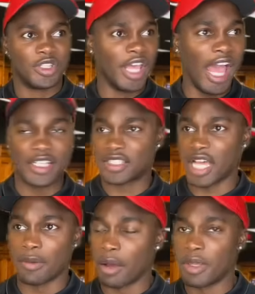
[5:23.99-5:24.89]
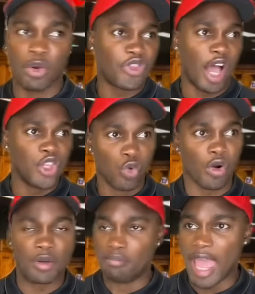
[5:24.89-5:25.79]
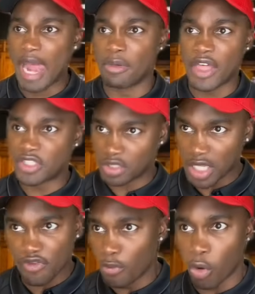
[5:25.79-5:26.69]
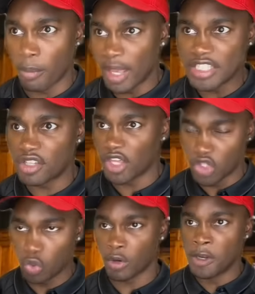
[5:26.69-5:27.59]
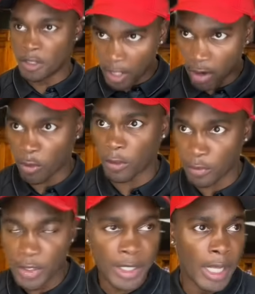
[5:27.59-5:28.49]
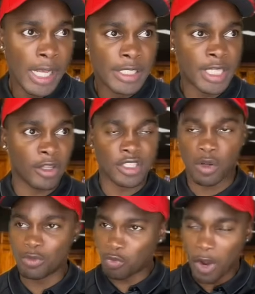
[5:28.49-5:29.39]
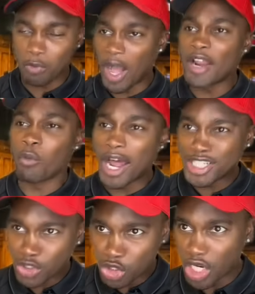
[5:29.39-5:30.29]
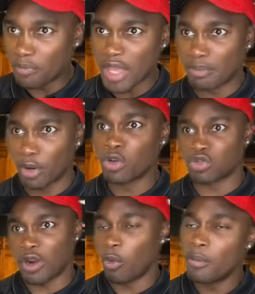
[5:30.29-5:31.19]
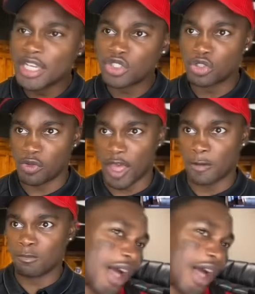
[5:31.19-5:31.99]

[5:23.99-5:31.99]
Yes. I mean, we thought you were in man, but that's even more amazing that you were in cover three. Tell us, why did you jump that post route? What made you do that?